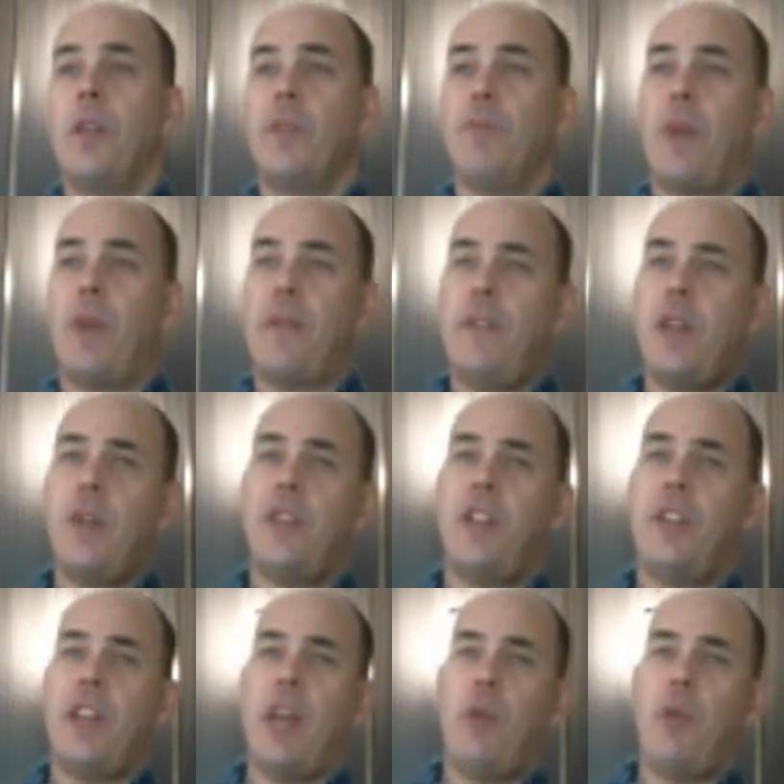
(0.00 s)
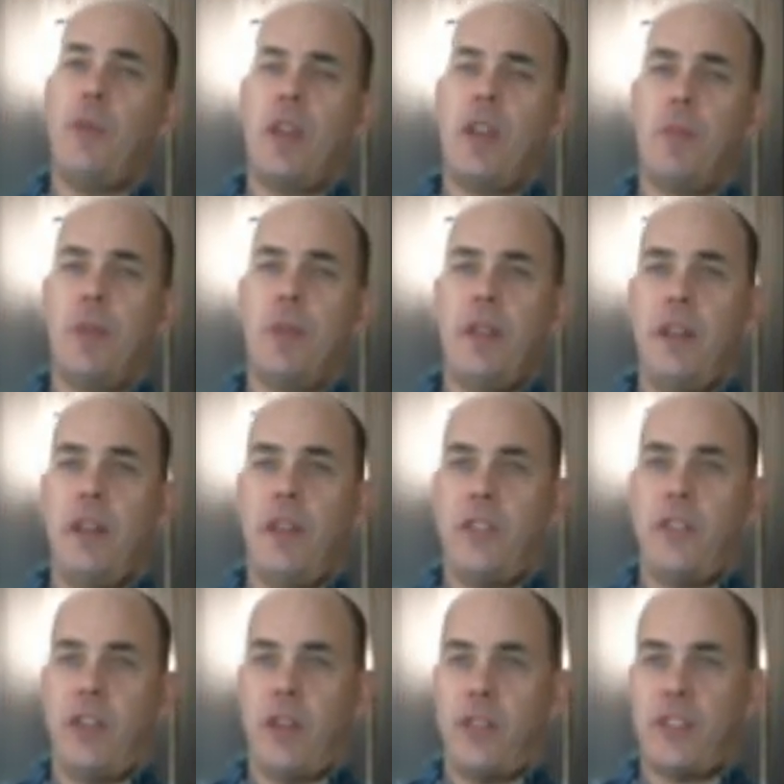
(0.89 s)
My video today will be completed
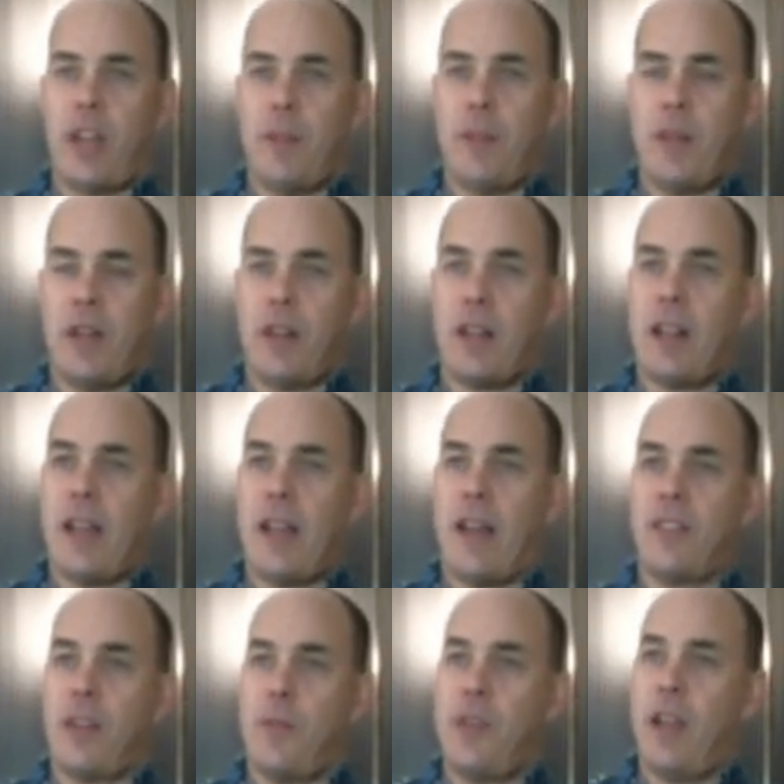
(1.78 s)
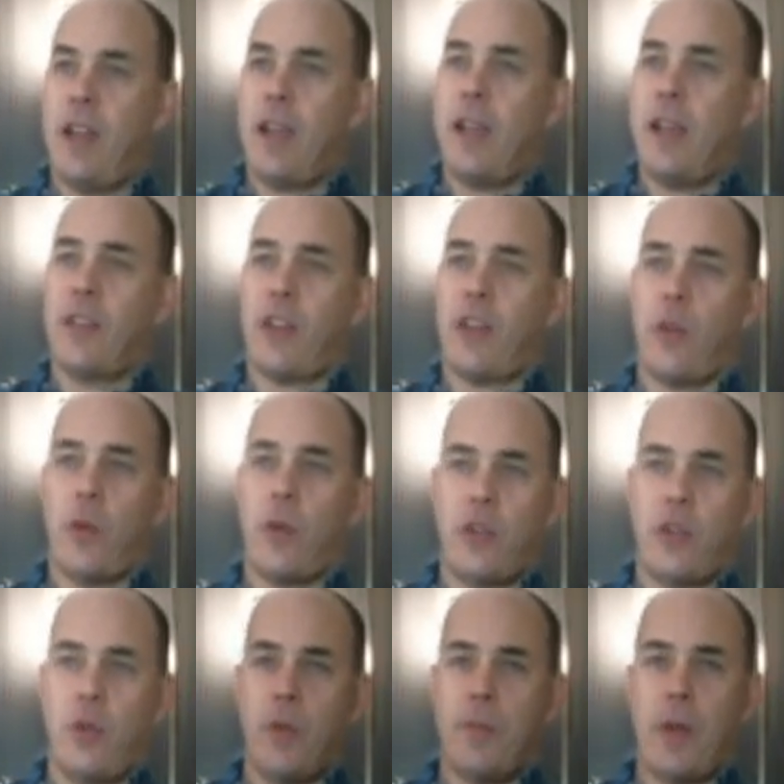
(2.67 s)
as an assignment in a class I'm taking as I
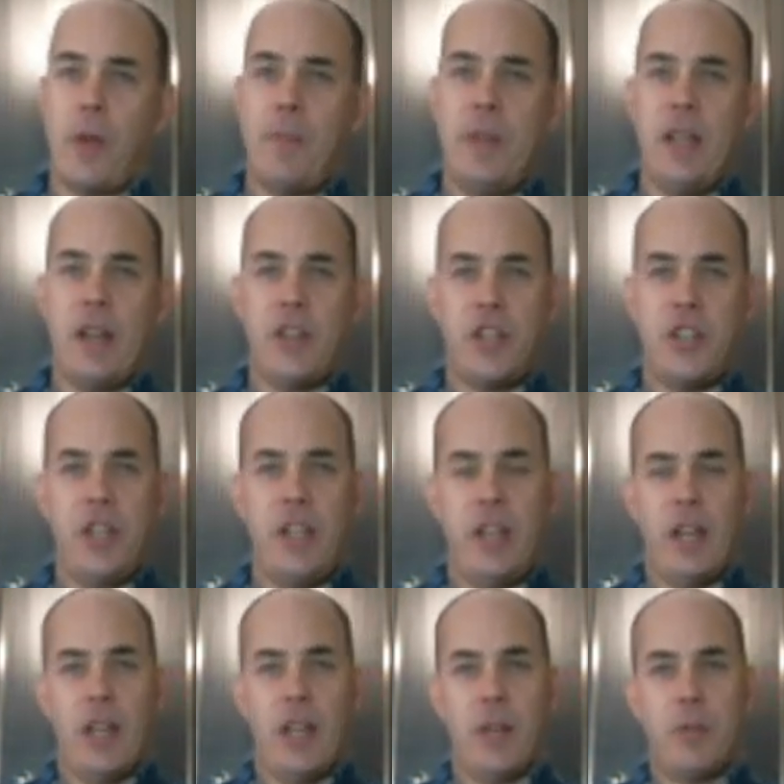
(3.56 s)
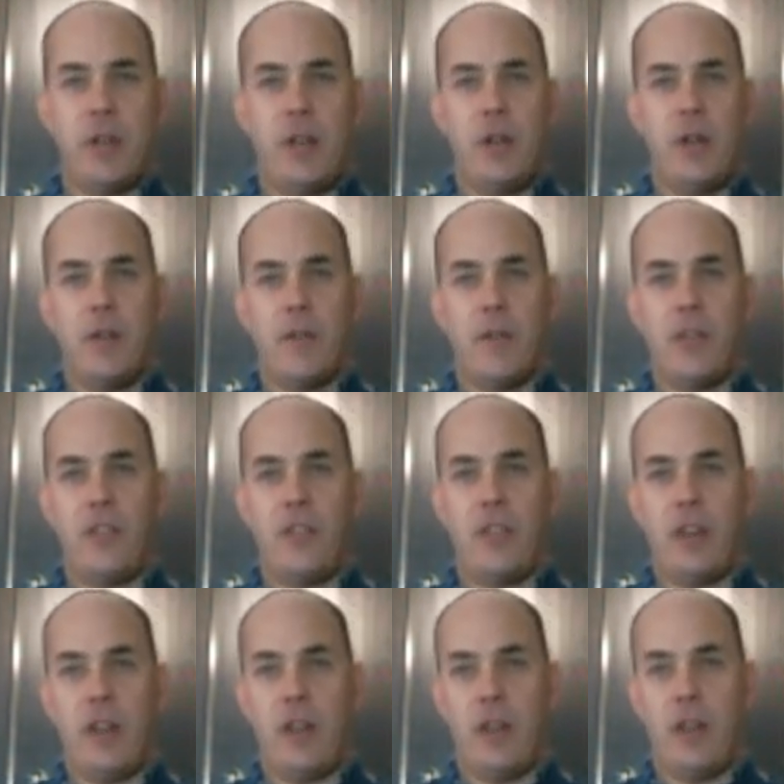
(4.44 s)
work toward my PhD at Liberty
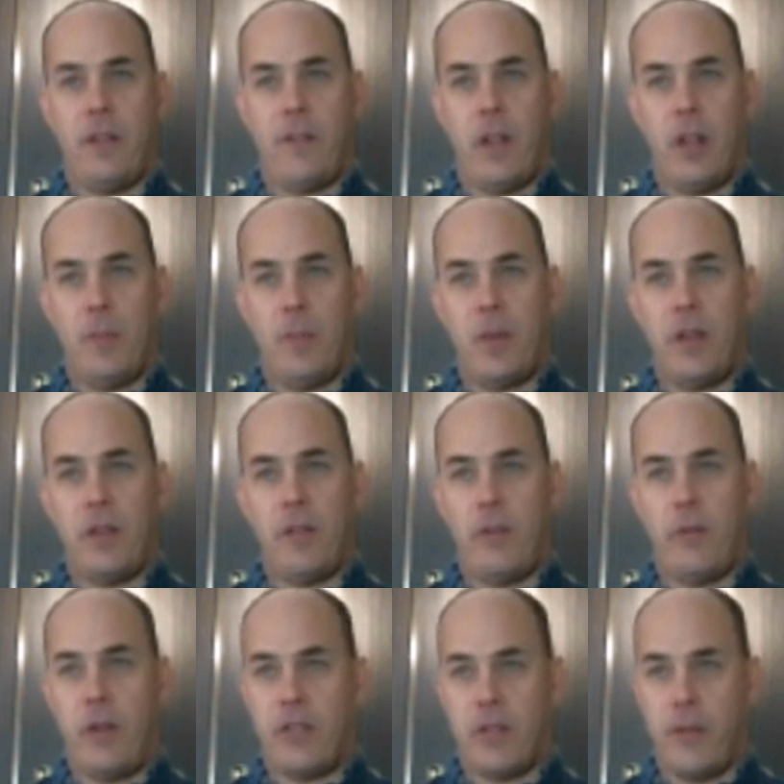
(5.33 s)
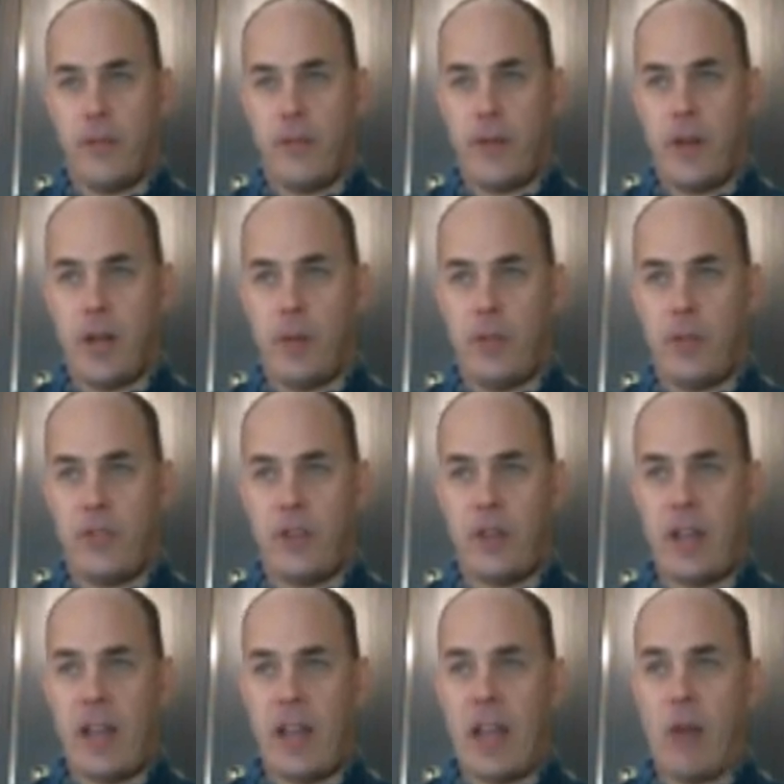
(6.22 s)
University, Development of Western Freedoms.
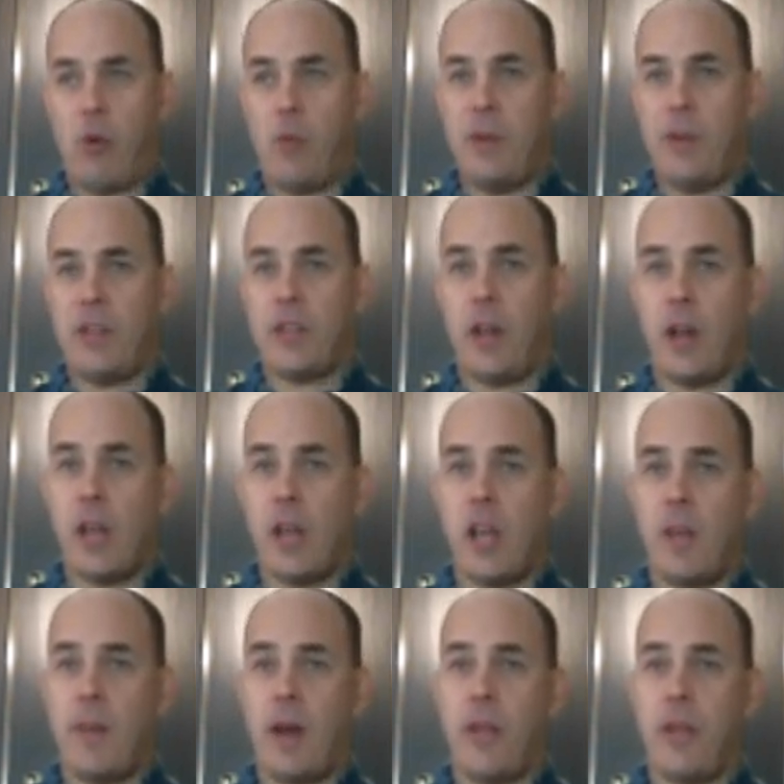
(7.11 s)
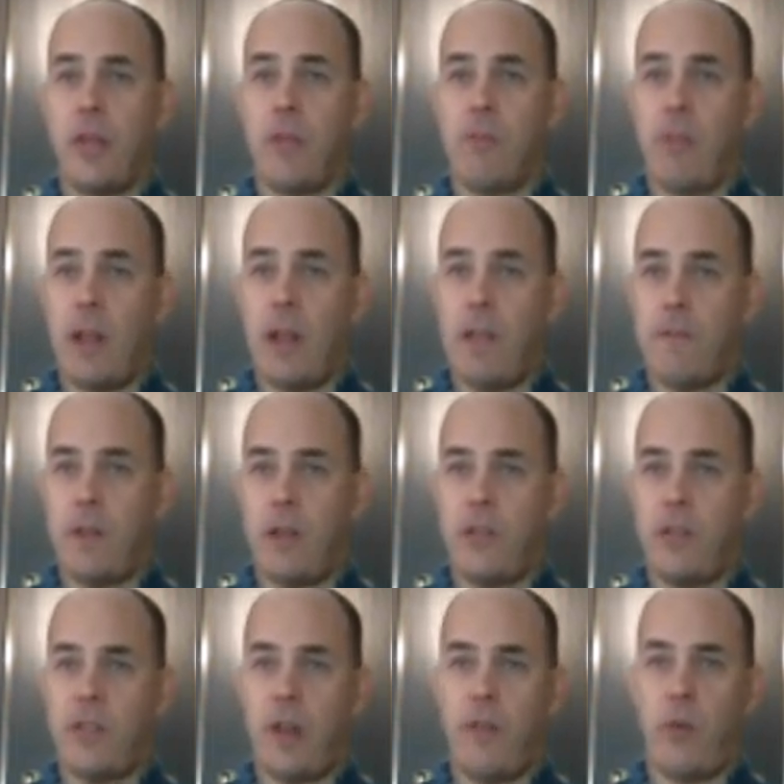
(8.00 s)
Today I will be talking about the
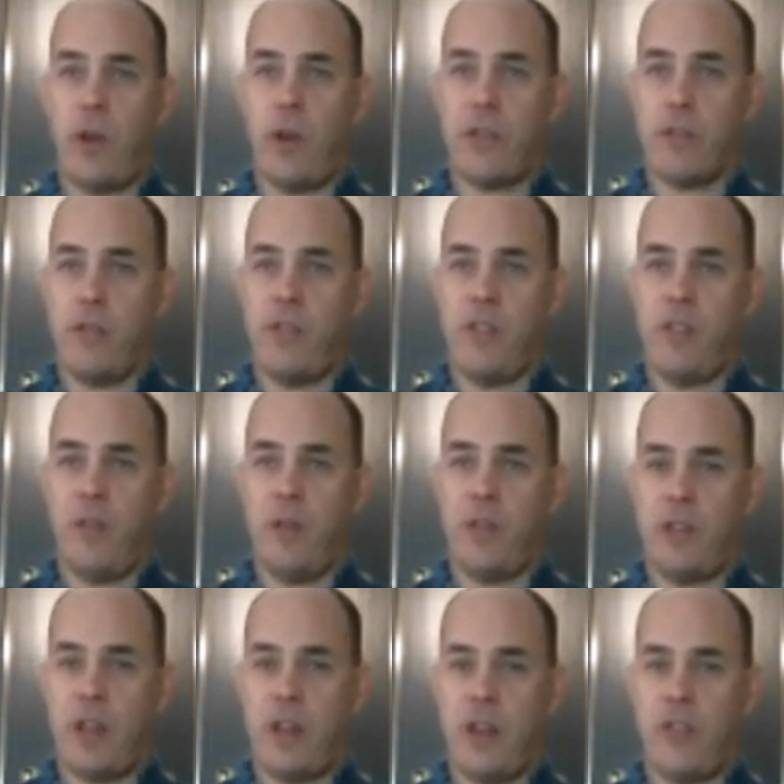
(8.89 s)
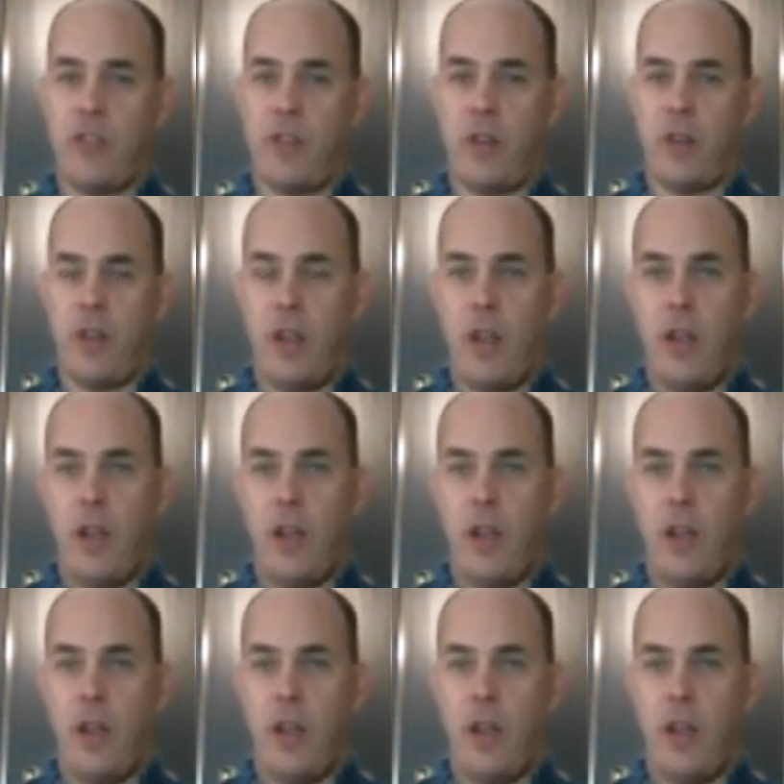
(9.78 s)
relevance of Western civilization.